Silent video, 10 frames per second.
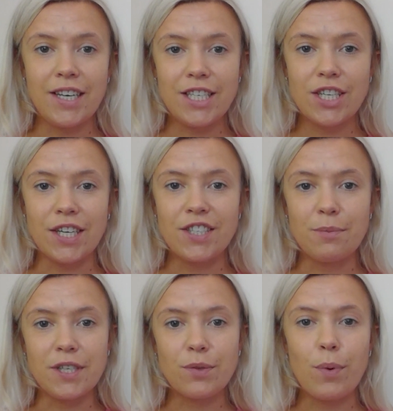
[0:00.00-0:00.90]
Unleash
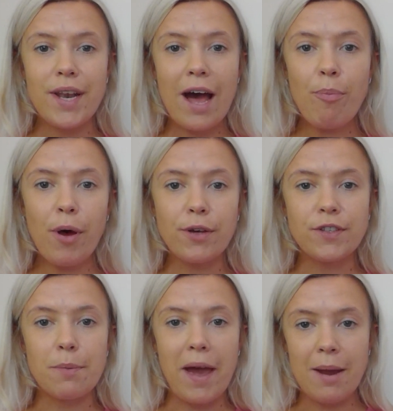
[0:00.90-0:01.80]
customers, we now
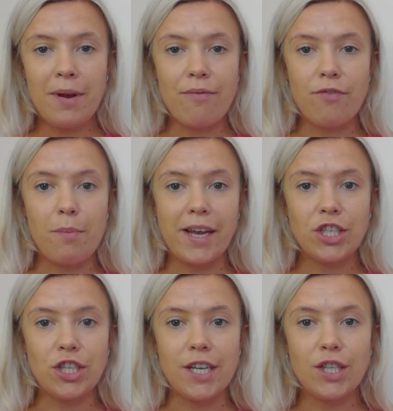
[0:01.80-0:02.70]
post the payment
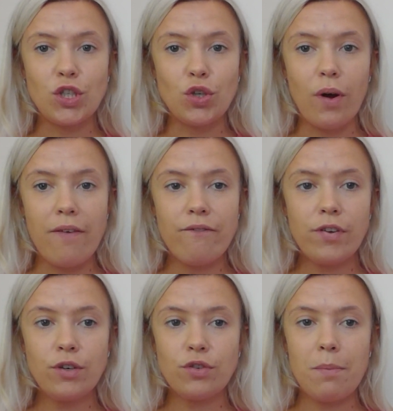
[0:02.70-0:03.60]
information into your
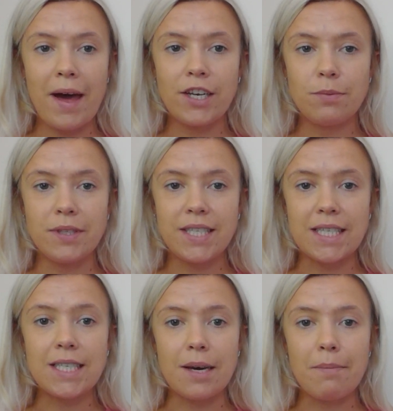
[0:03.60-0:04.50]
inventory management
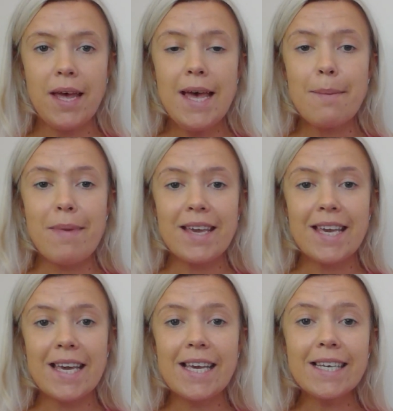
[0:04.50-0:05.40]
system,
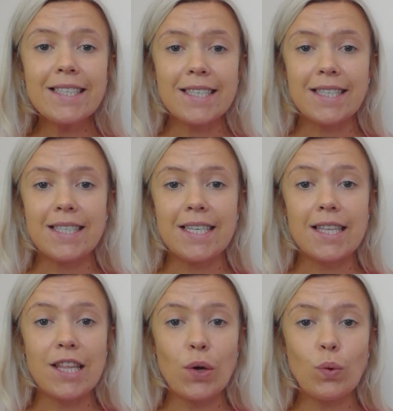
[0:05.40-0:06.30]
making it easier to see
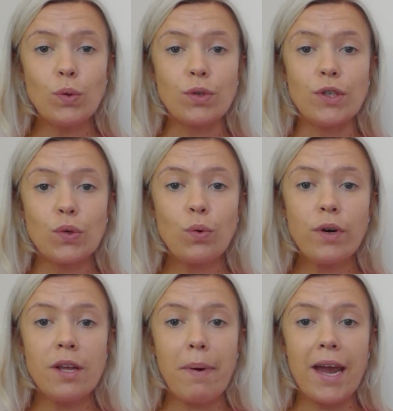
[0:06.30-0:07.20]
that the order is
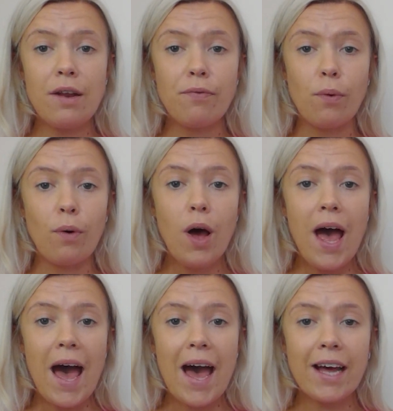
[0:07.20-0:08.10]
already paid for
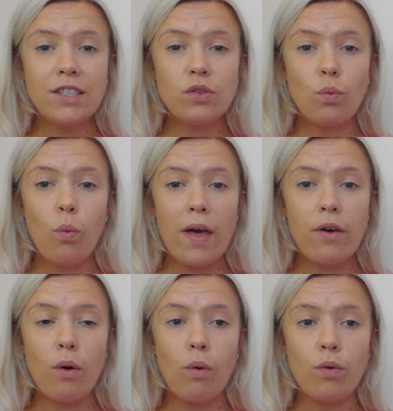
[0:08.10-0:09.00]
and
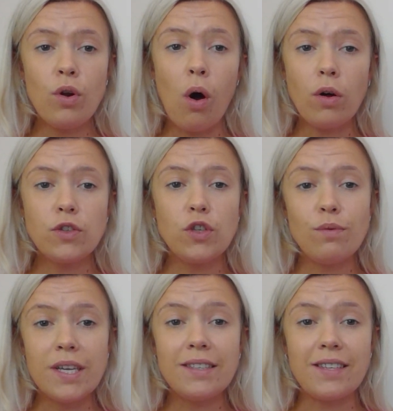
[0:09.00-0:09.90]
whether or not
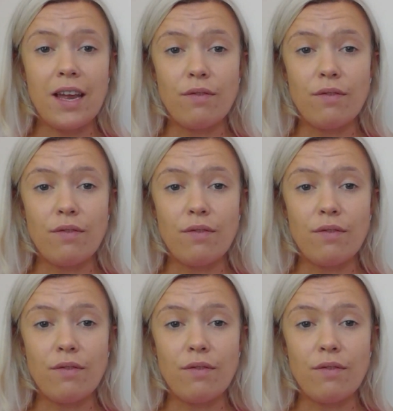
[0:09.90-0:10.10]
you need to